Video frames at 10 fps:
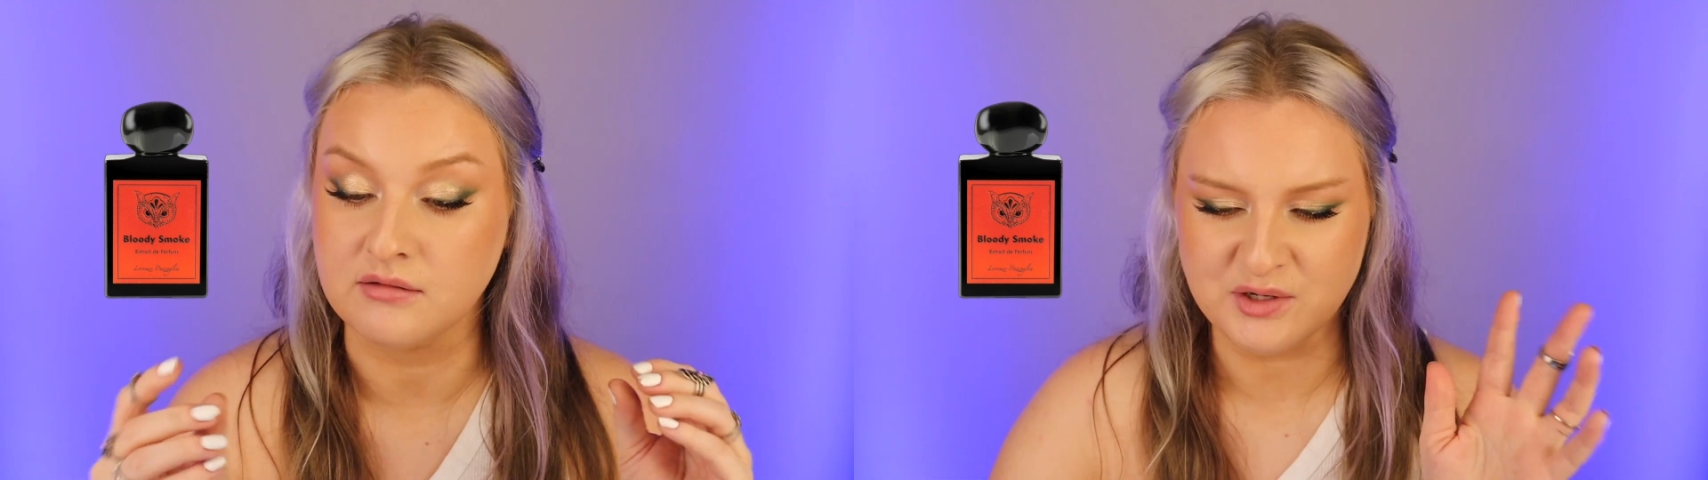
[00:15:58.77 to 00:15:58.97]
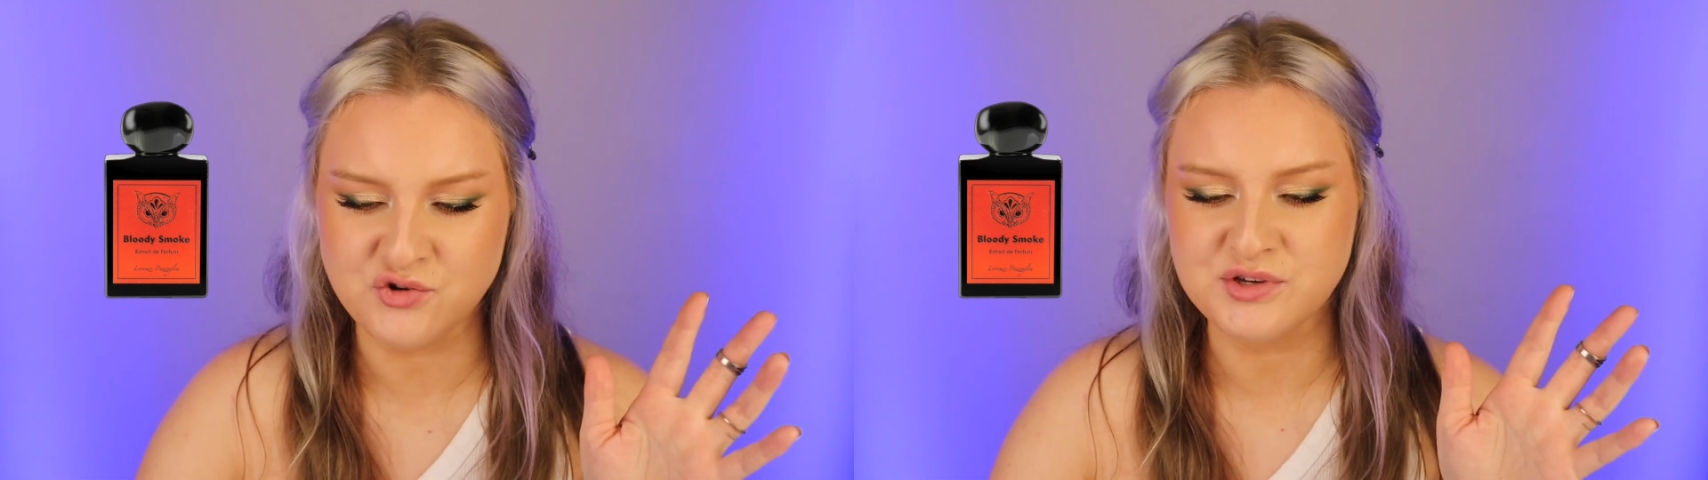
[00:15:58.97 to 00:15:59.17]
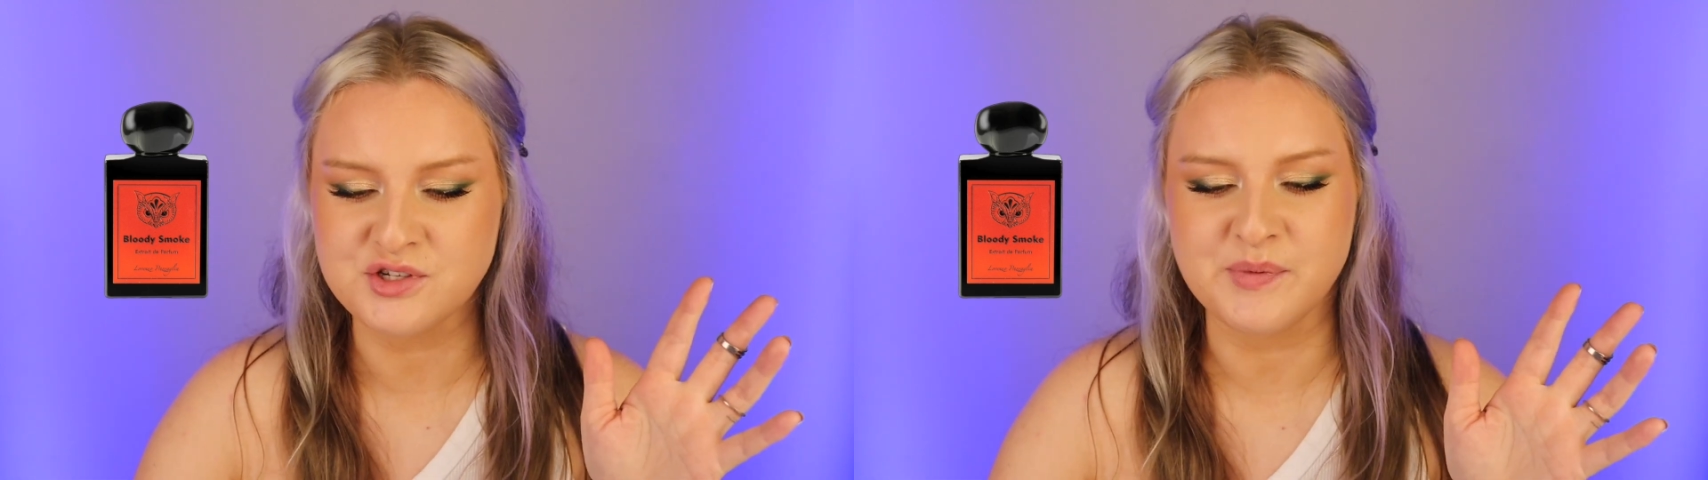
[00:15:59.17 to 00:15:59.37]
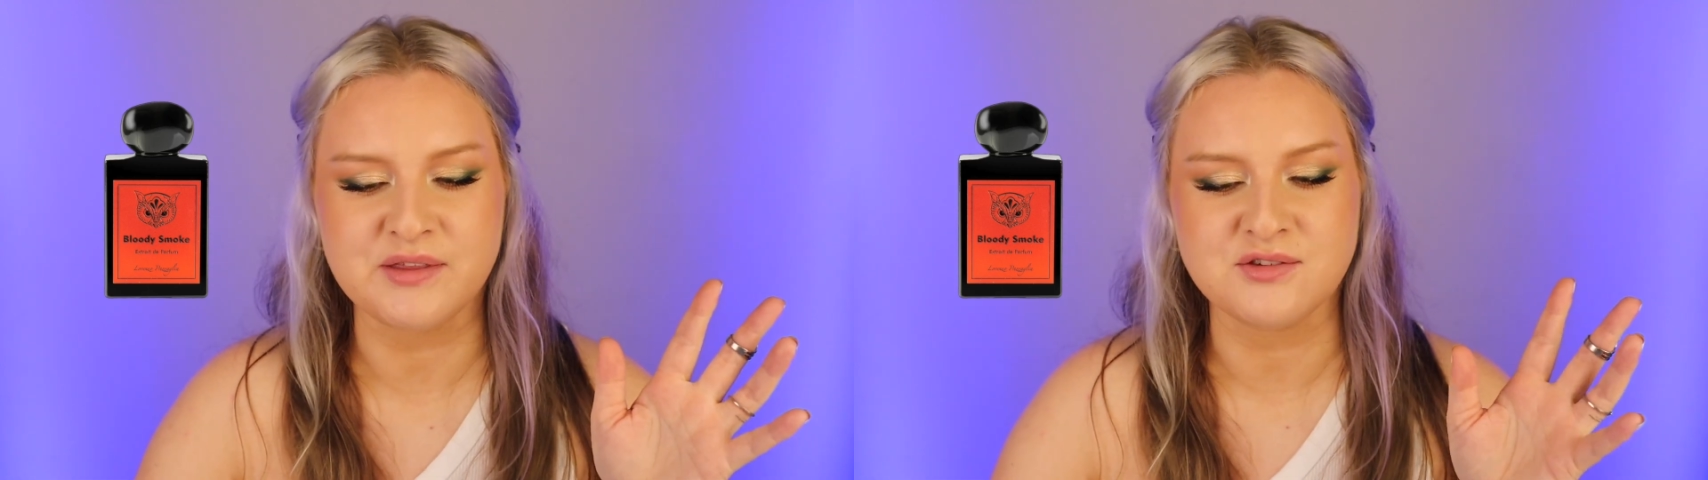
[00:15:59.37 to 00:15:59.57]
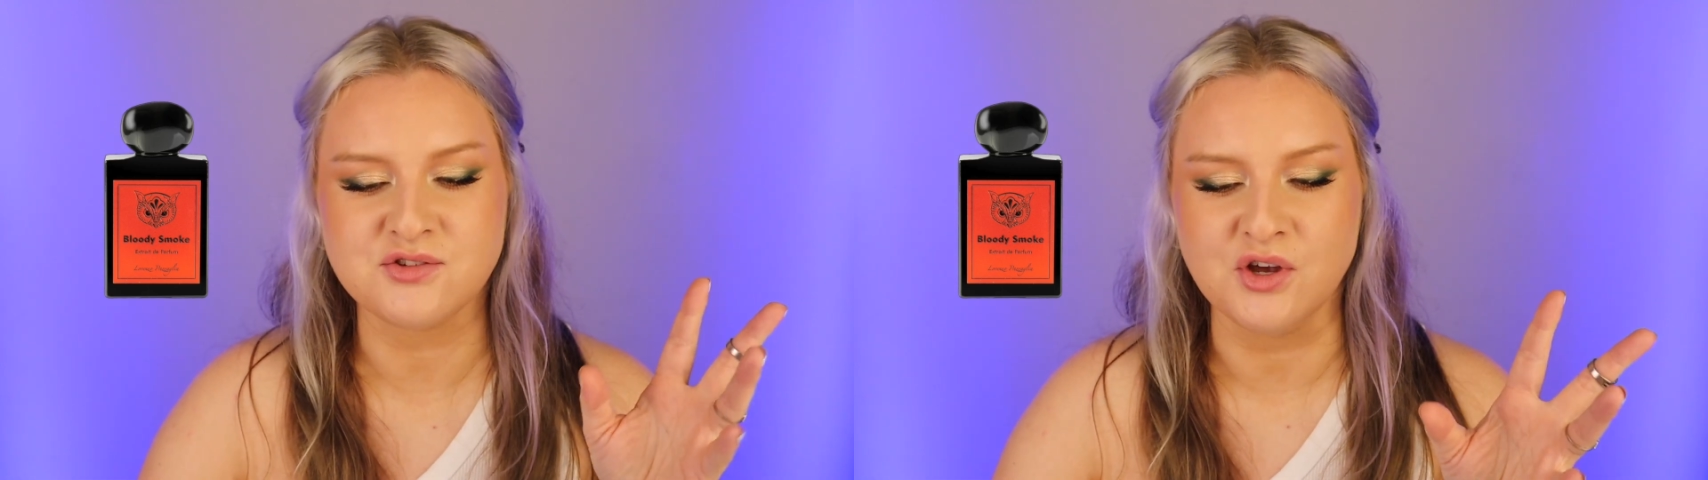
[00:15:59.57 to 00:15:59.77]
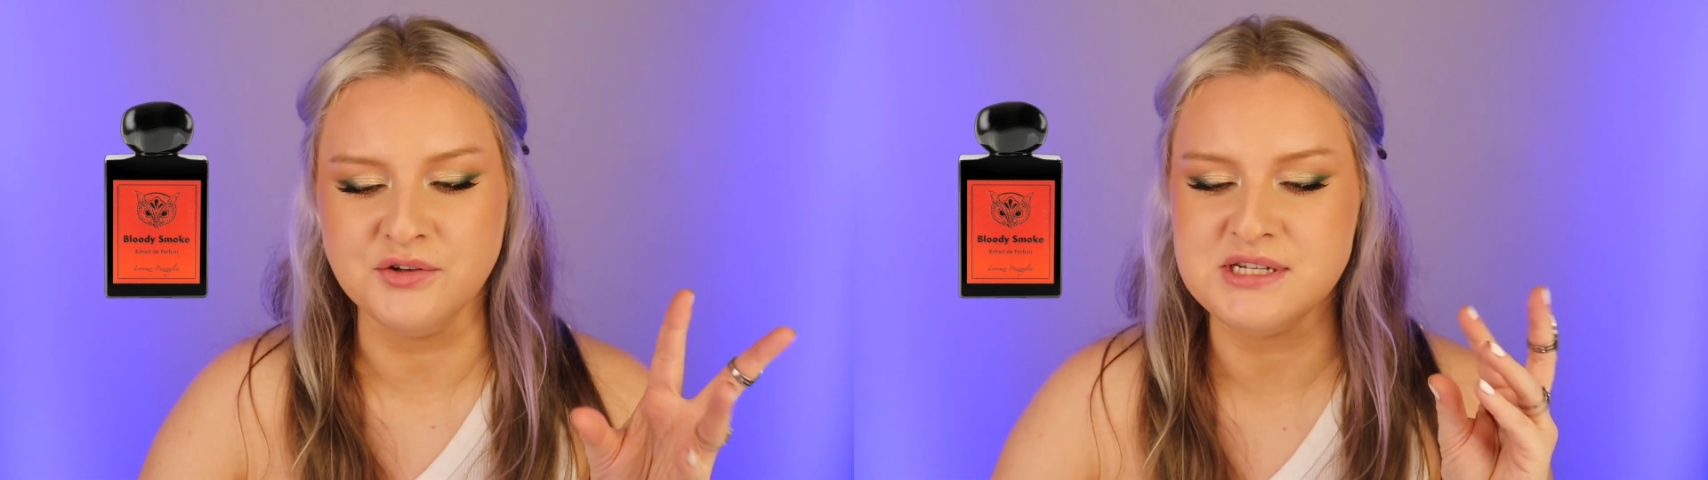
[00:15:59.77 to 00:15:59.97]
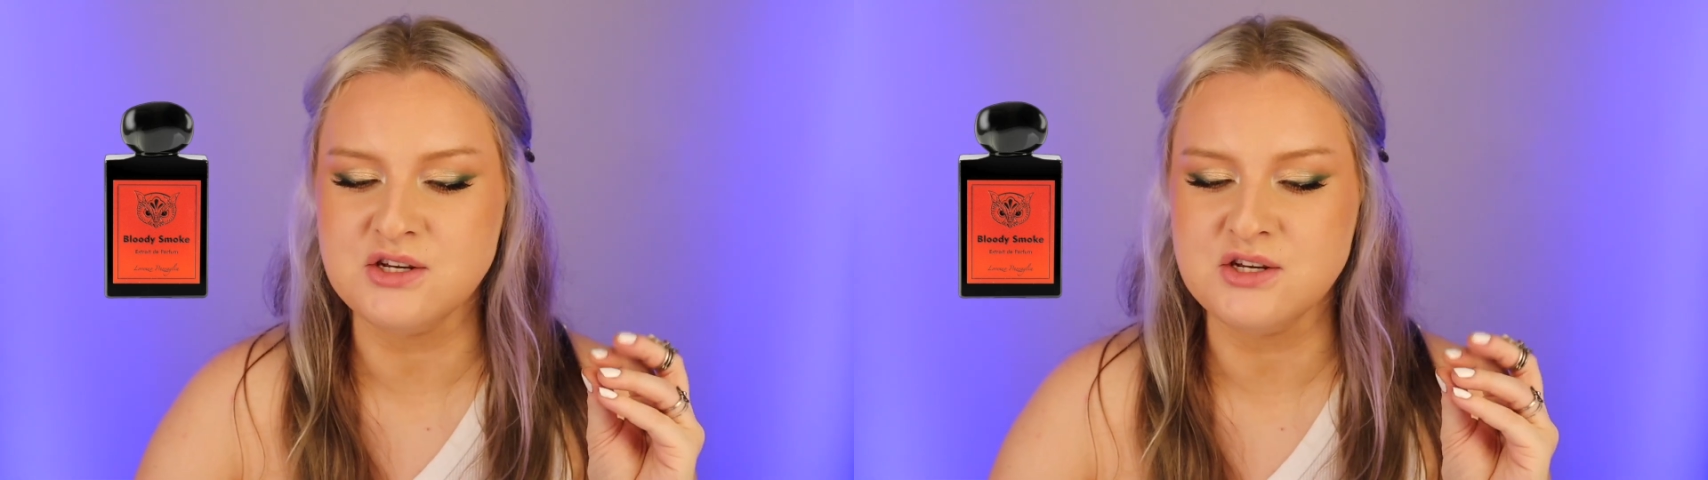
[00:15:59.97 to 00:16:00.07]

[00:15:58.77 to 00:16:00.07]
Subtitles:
buttressed by the salty